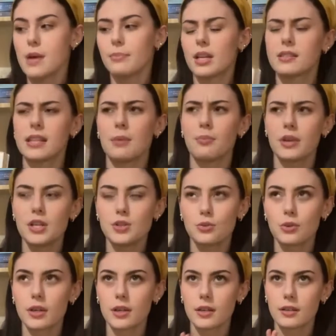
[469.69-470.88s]
because I'm pretty
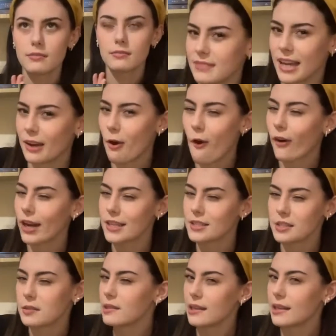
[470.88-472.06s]
sure according
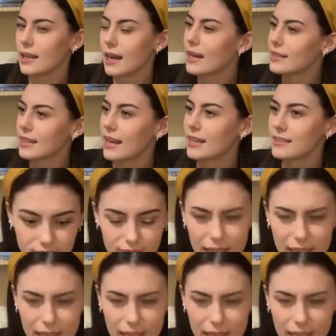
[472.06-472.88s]
to the Iliad and